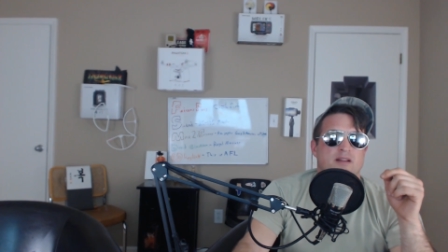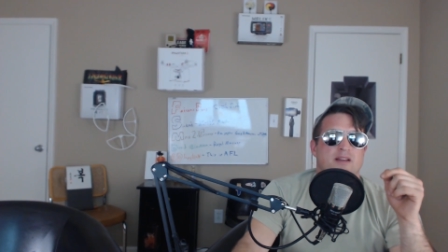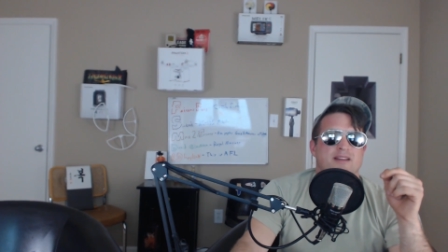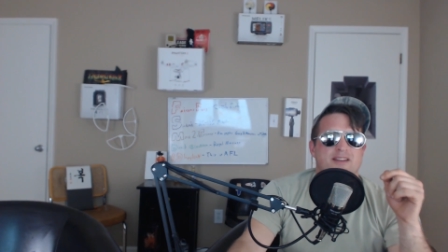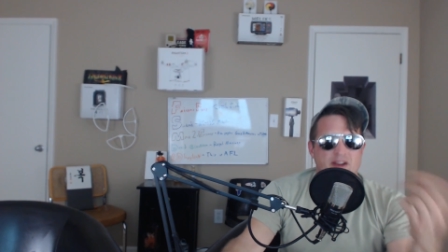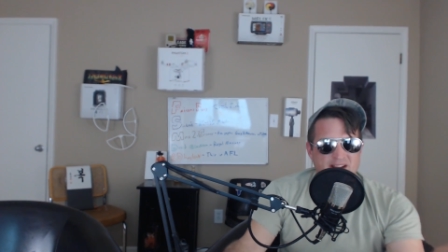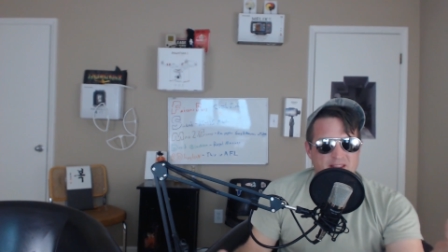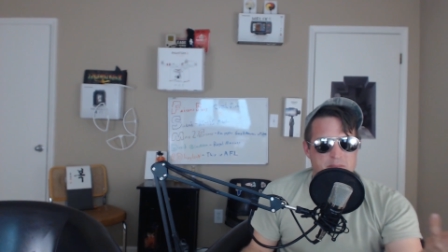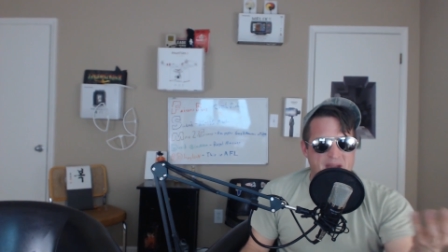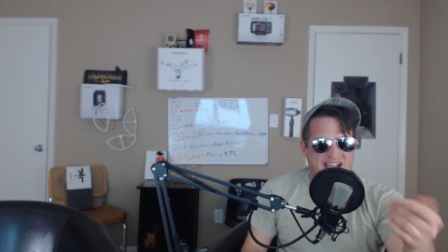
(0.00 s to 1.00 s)
You hear the
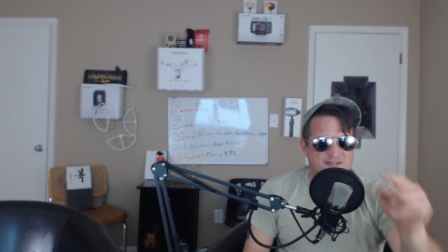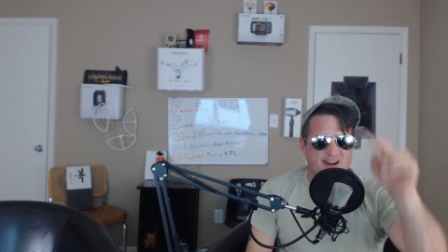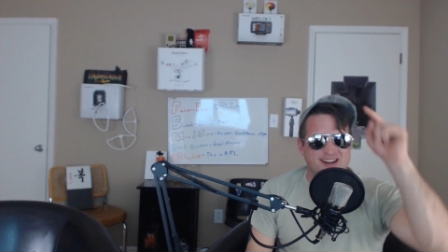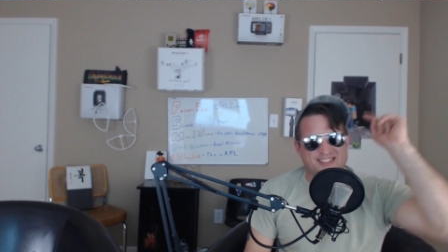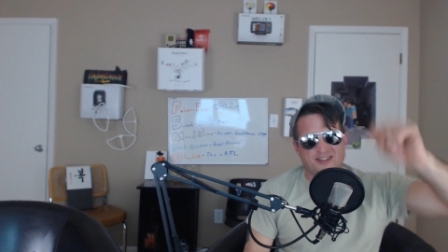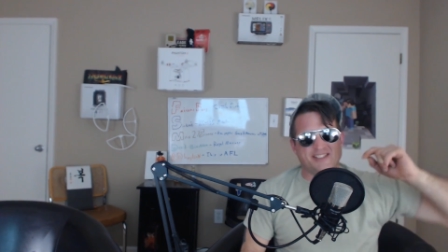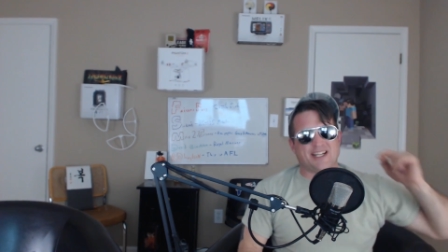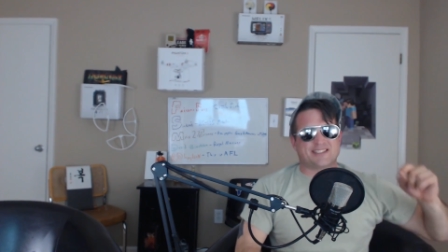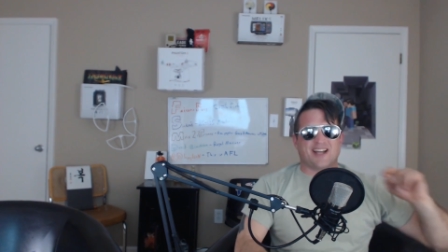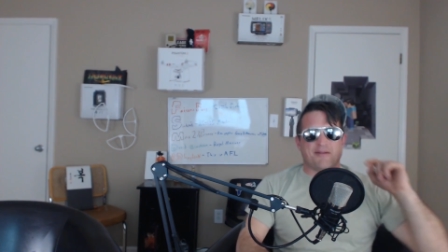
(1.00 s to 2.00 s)
backfire as soon as I
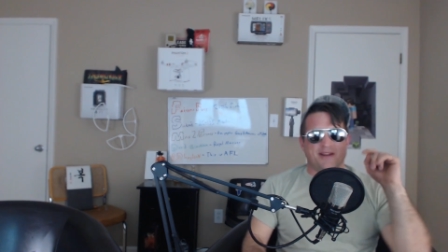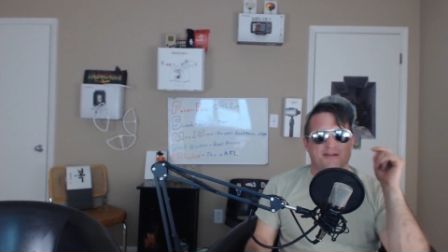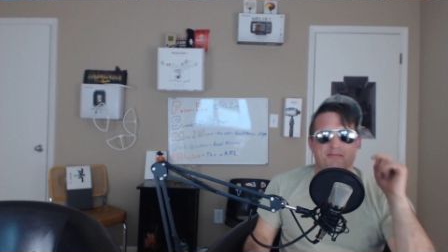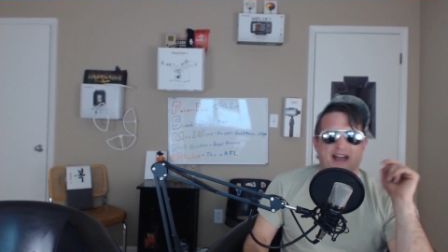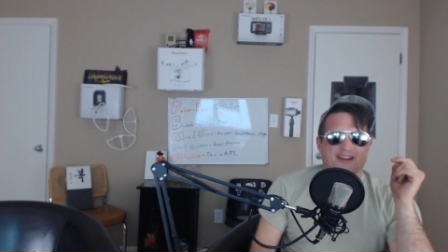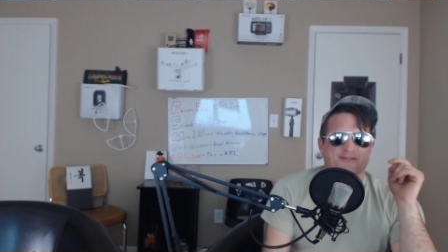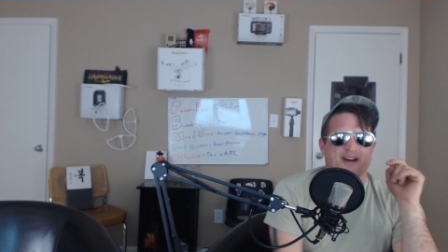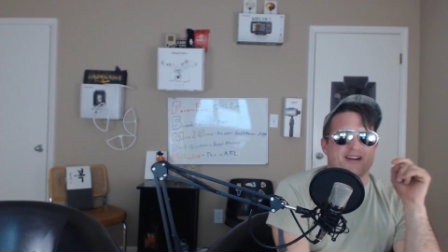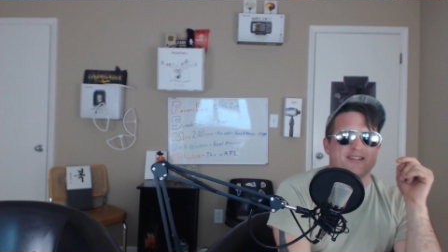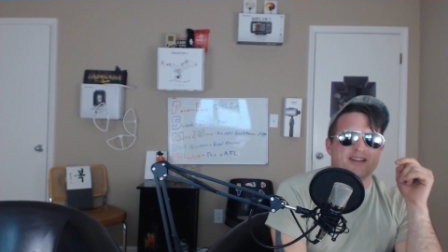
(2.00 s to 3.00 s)
stop it, it
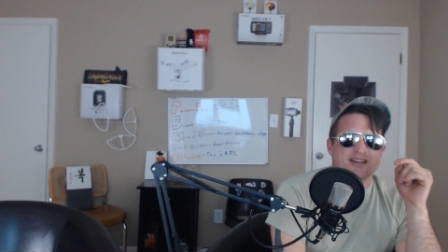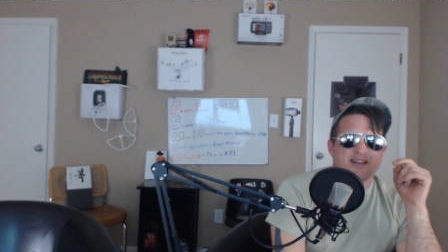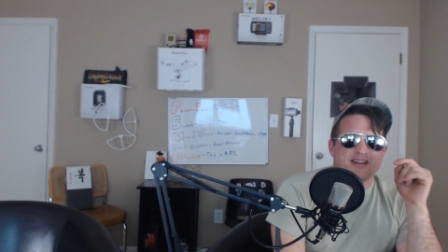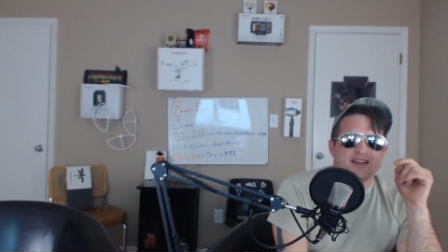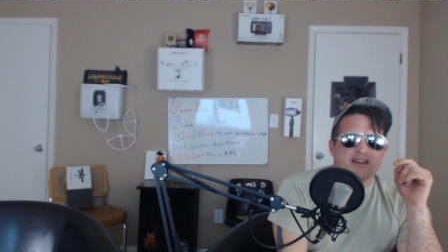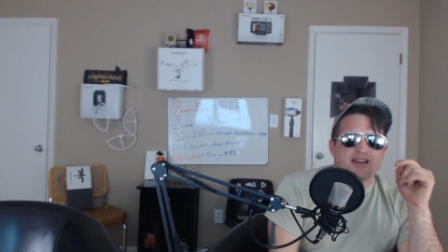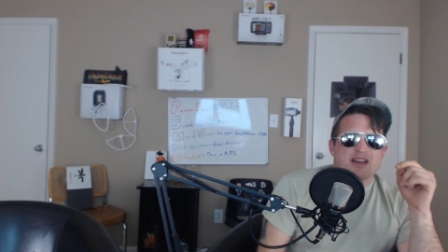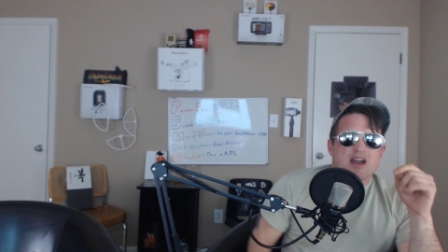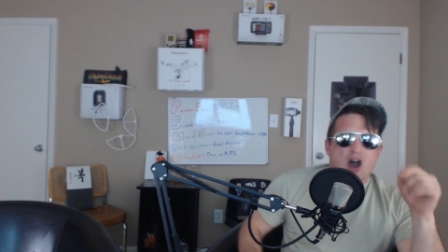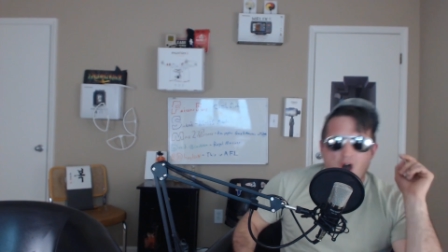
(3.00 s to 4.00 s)
backfired.
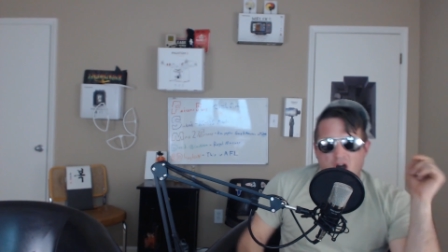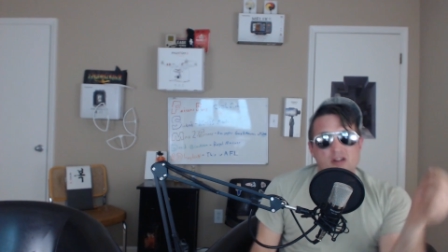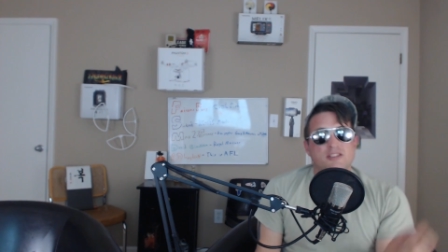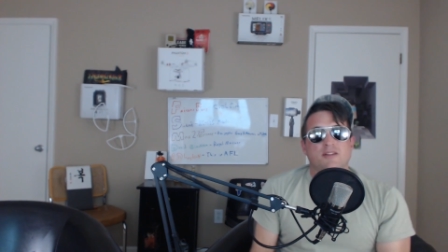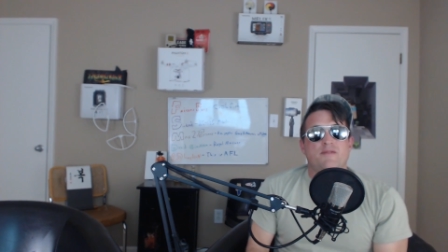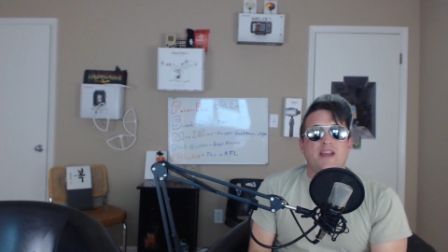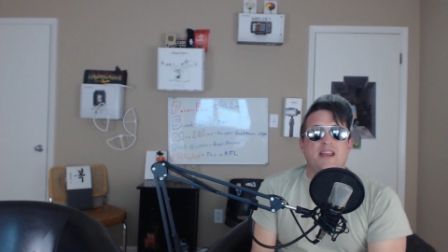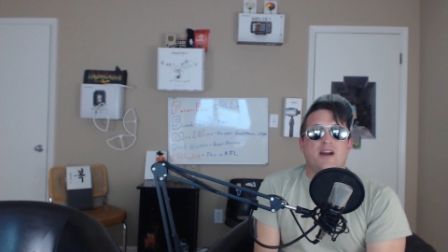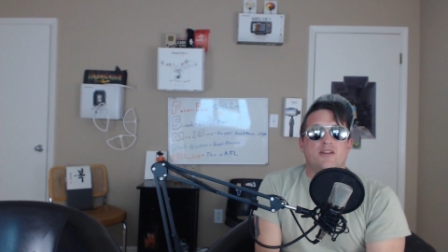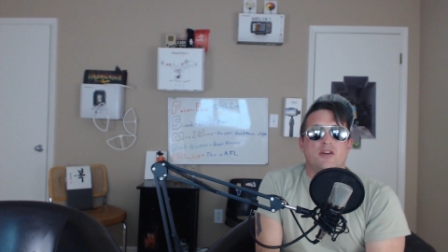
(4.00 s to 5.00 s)
Awesome
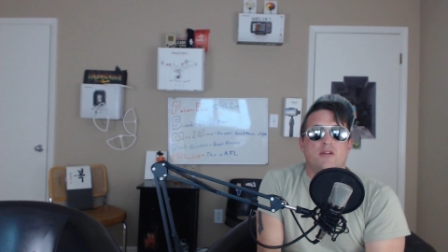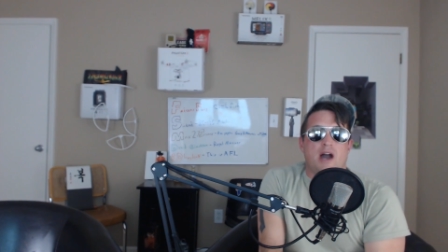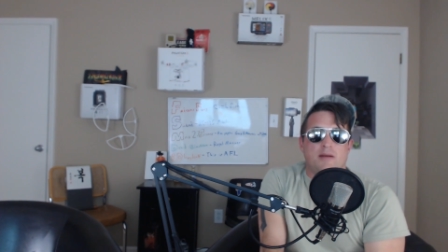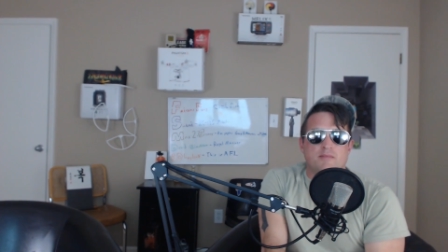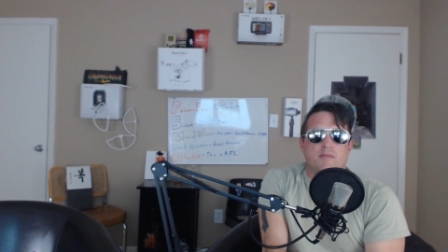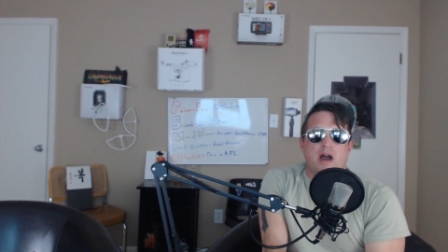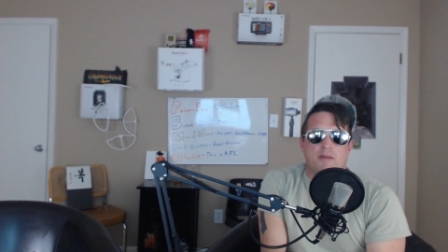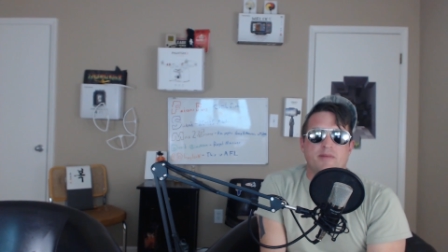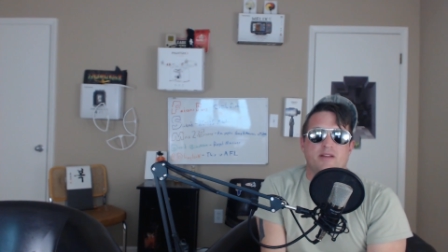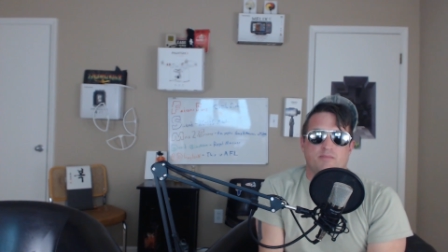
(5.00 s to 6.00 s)
video, dude. I'm
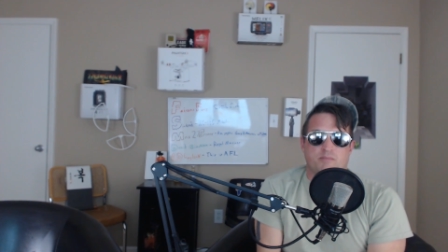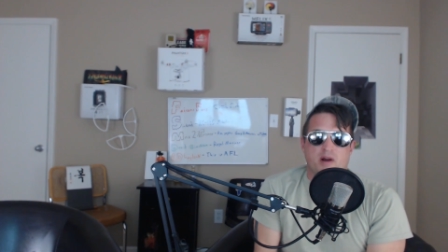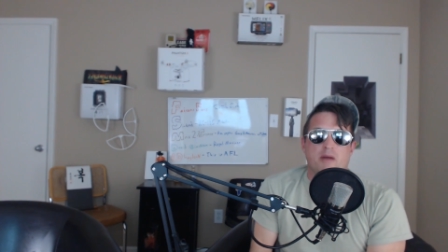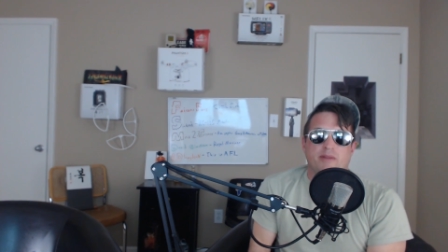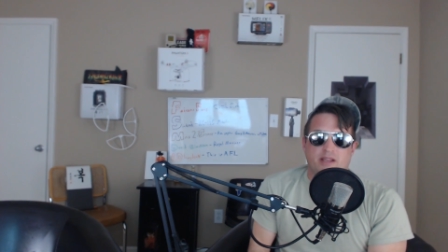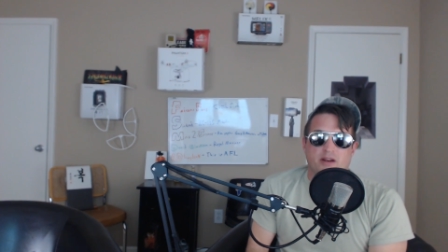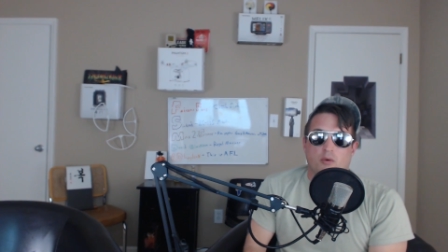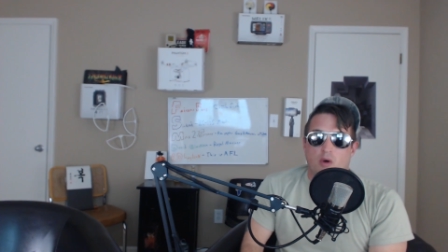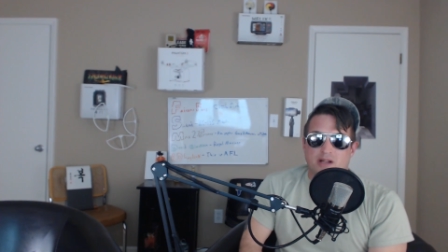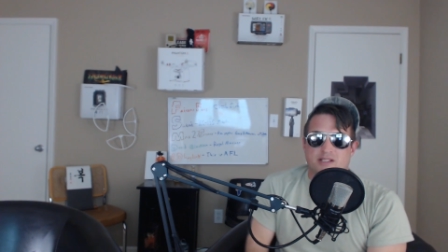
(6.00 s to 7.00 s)
I'm probably gonna
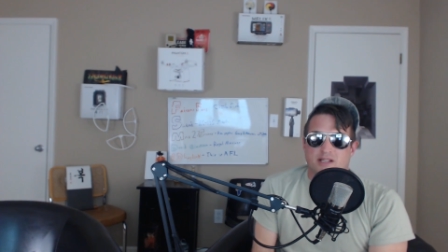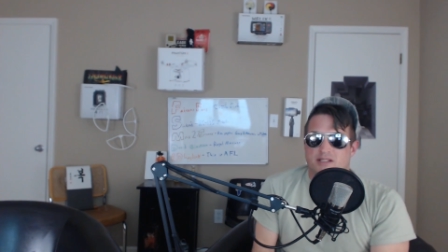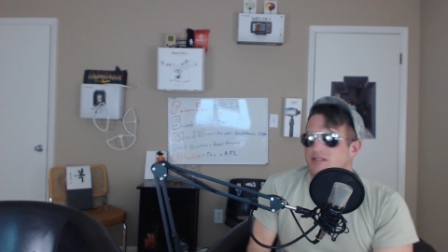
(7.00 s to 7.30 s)
watch this.